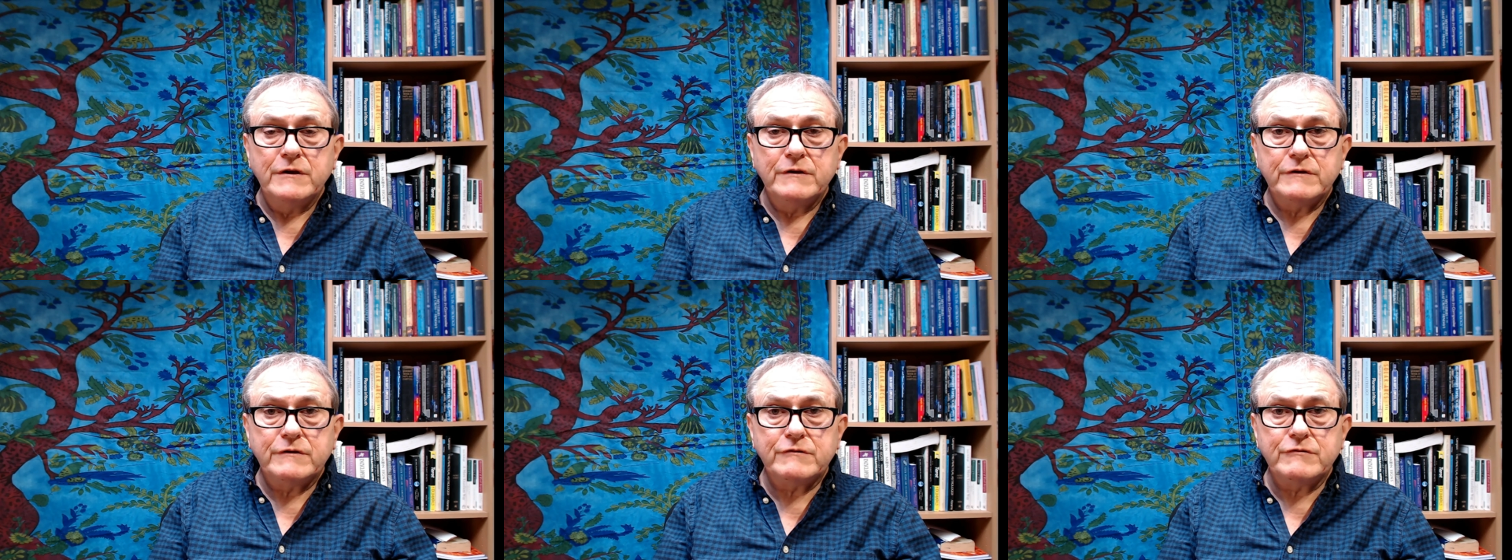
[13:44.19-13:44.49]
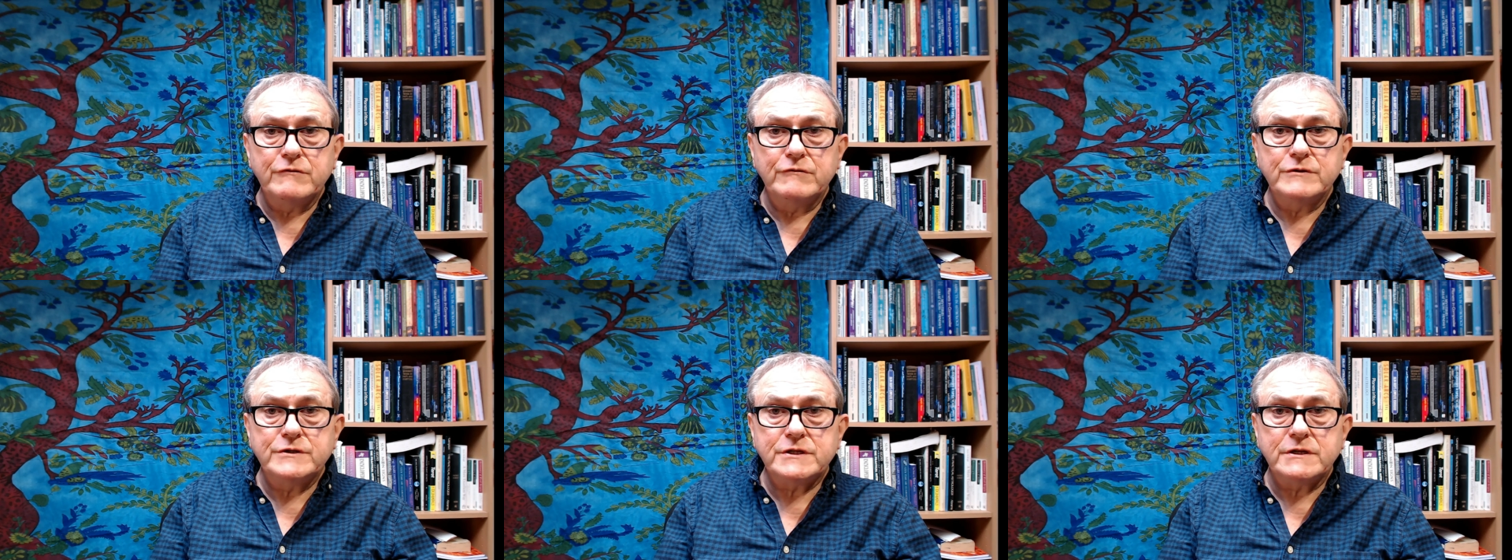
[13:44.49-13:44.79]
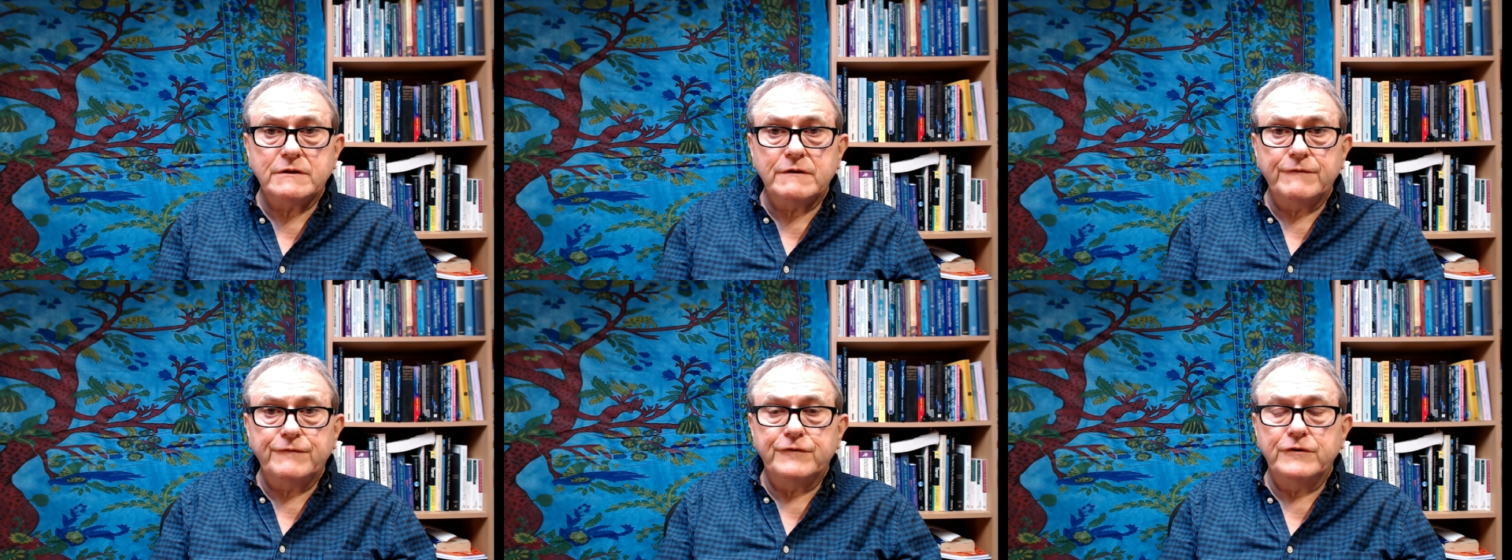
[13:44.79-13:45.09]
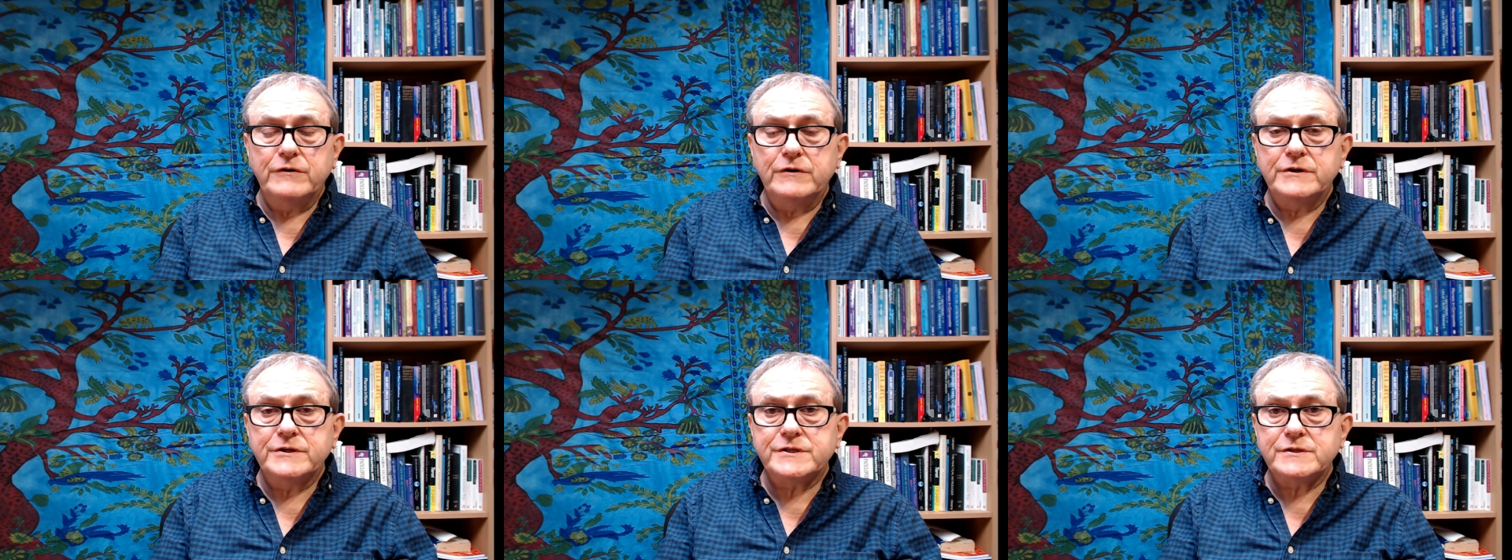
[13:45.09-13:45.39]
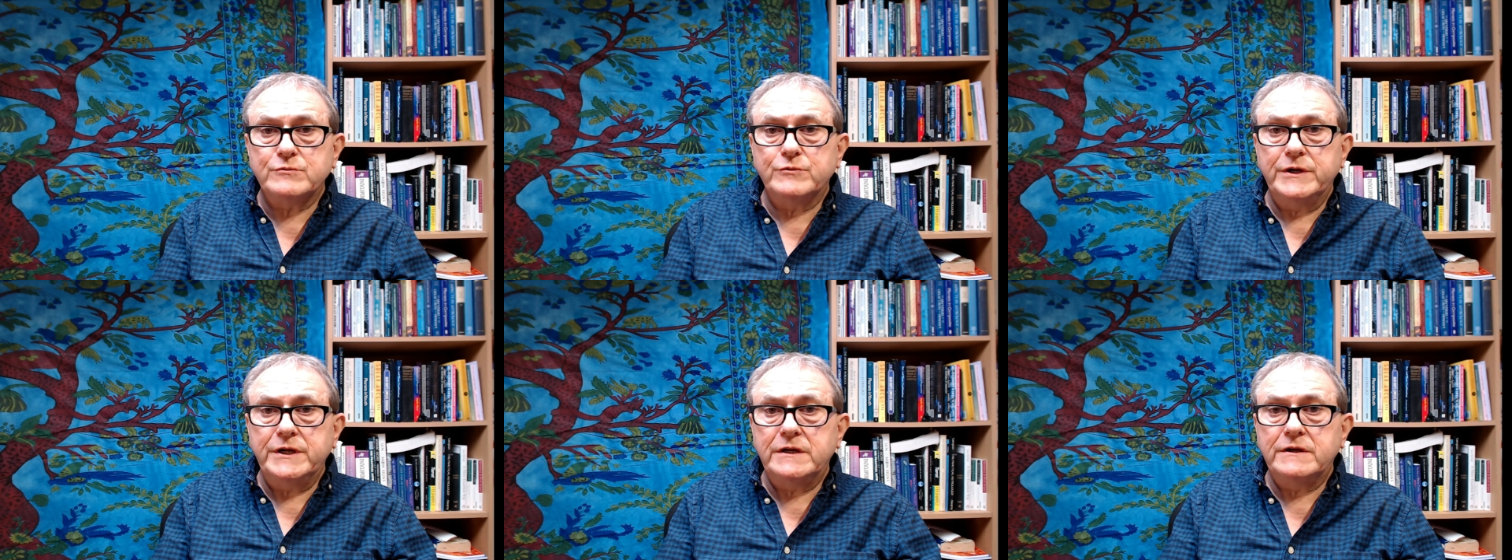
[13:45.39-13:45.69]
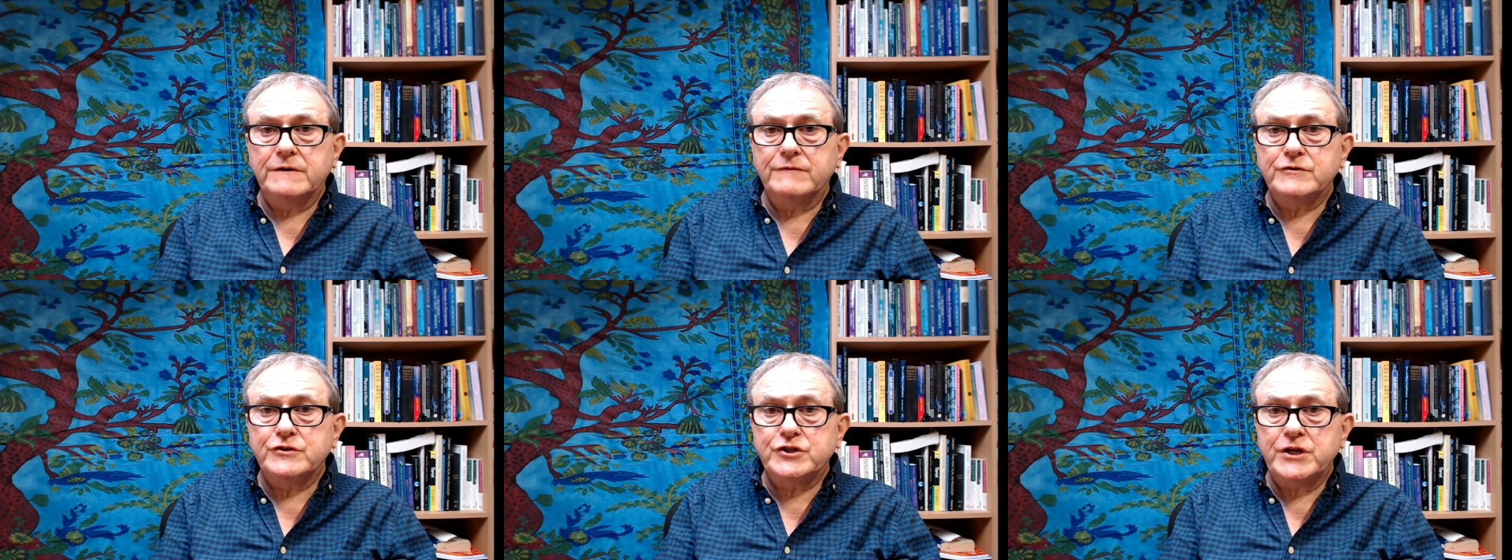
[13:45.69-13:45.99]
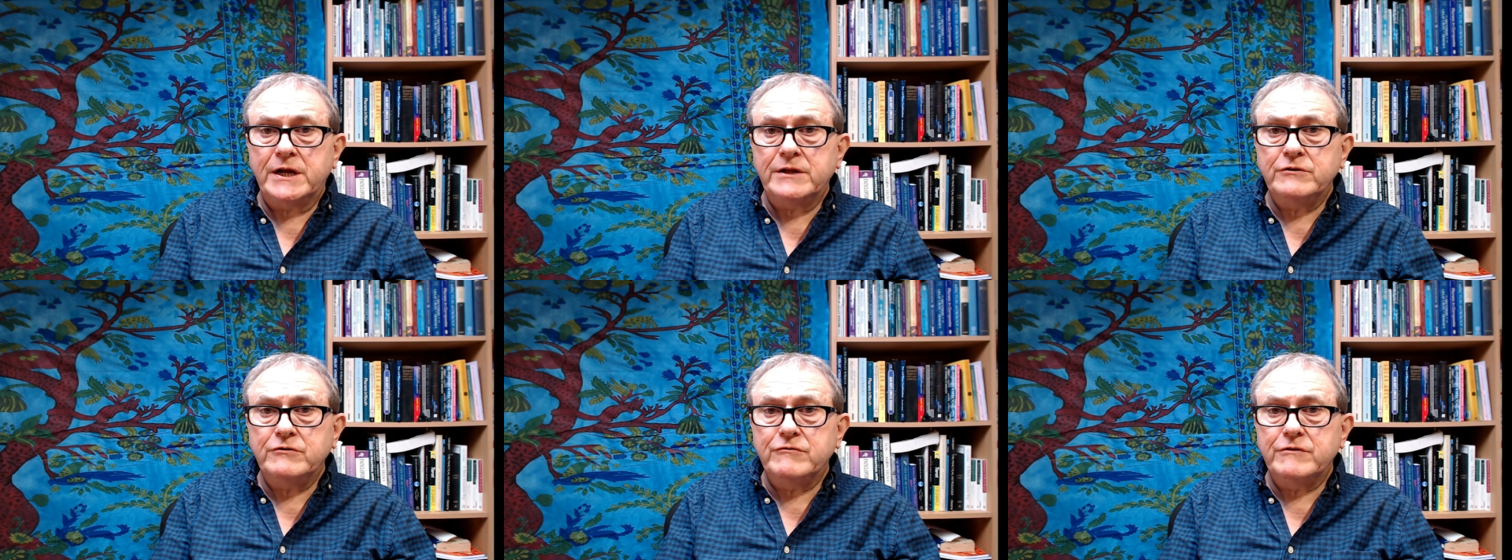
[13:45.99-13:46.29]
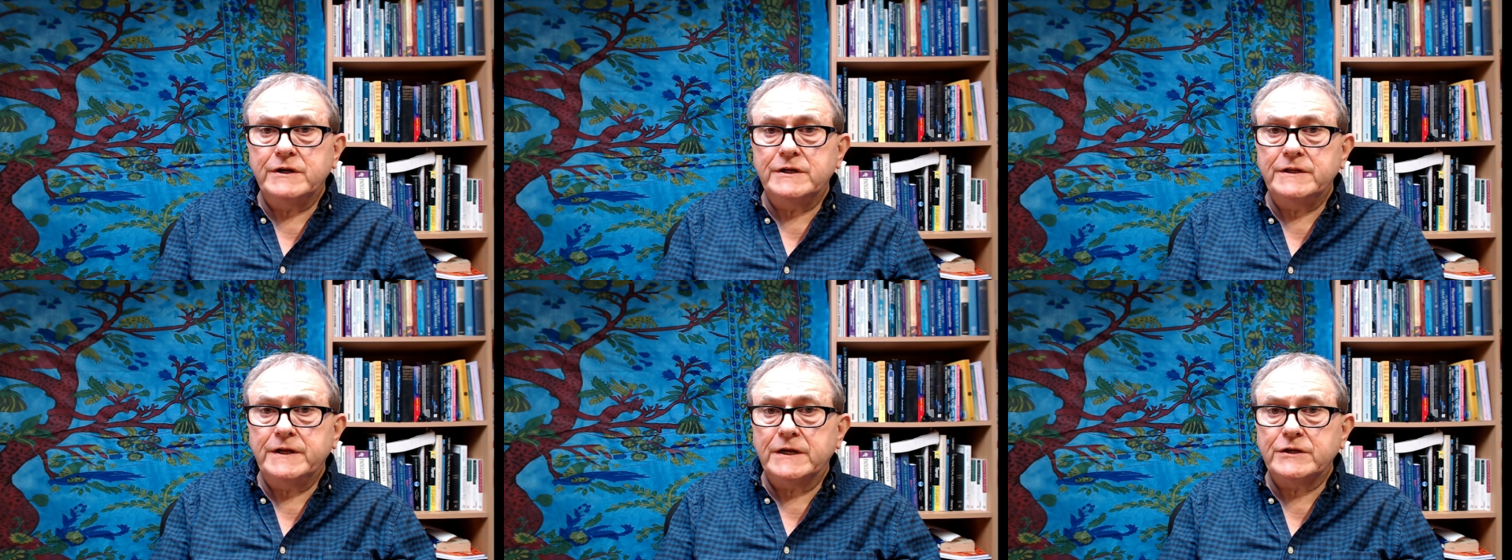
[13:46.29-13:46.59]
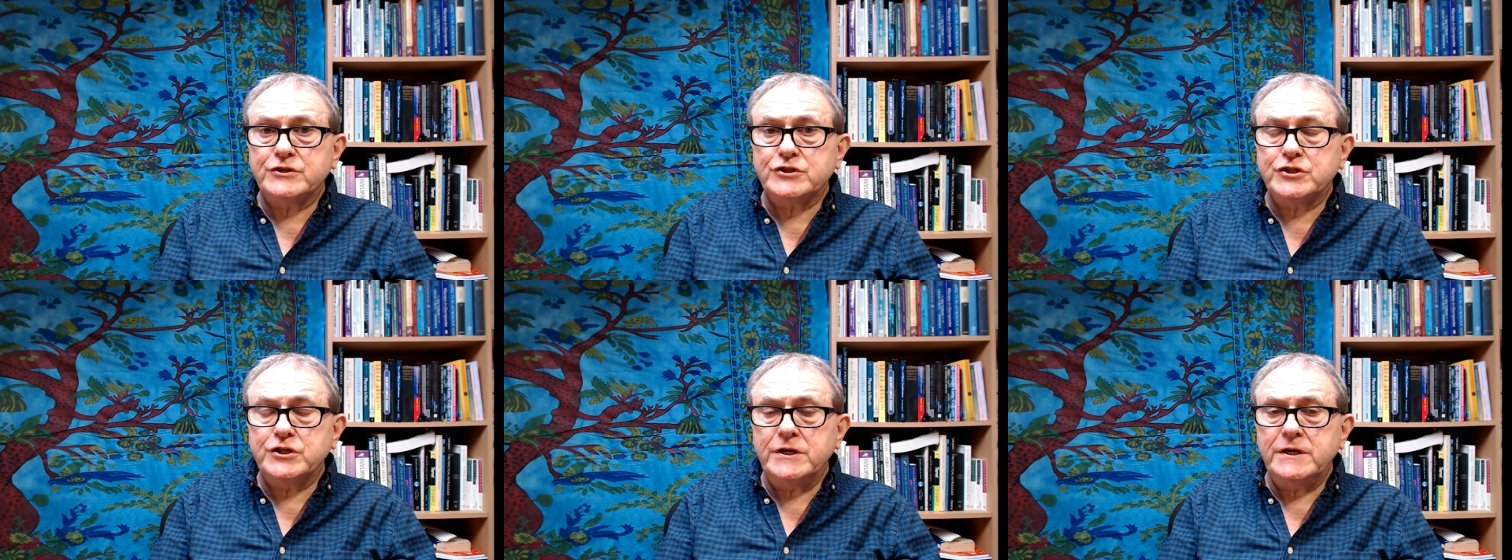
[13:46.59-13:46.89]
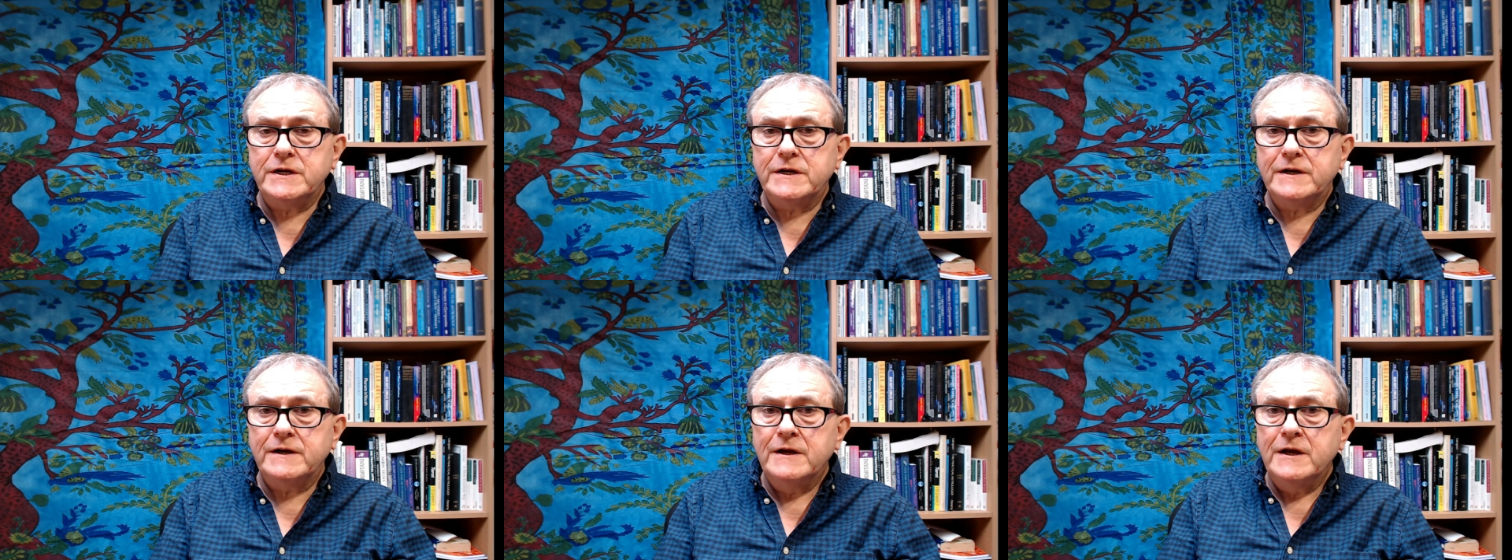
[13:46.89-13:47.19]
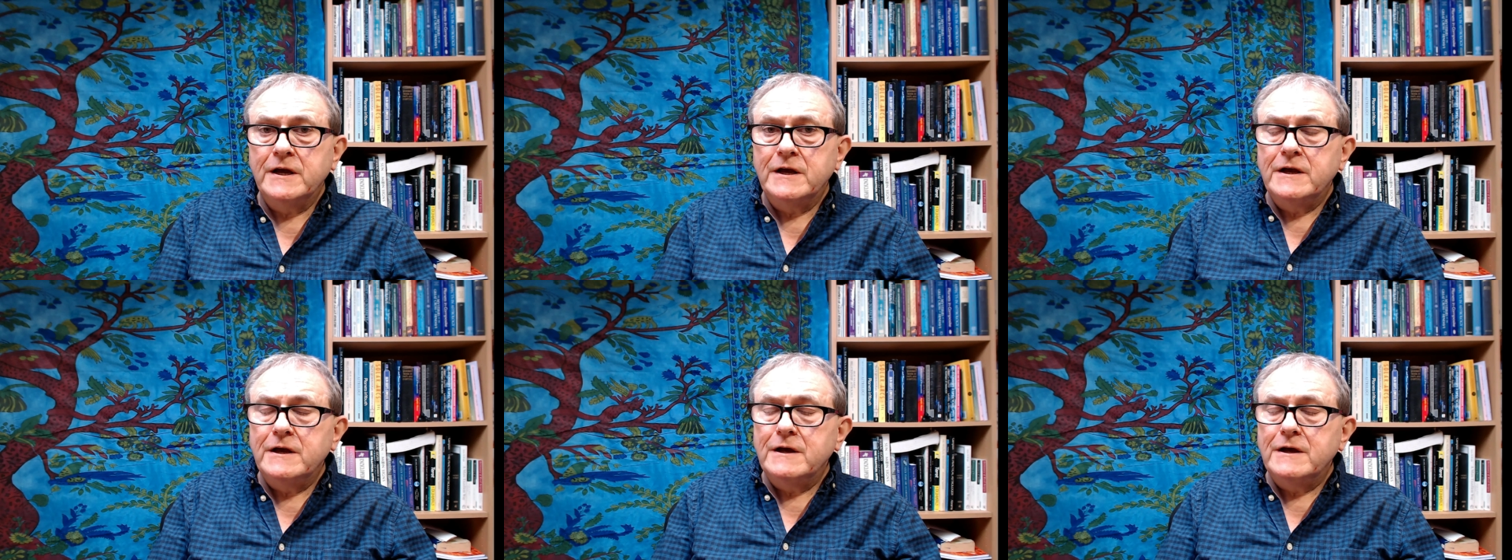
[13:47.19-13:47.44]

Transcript: through to the first week of January next year.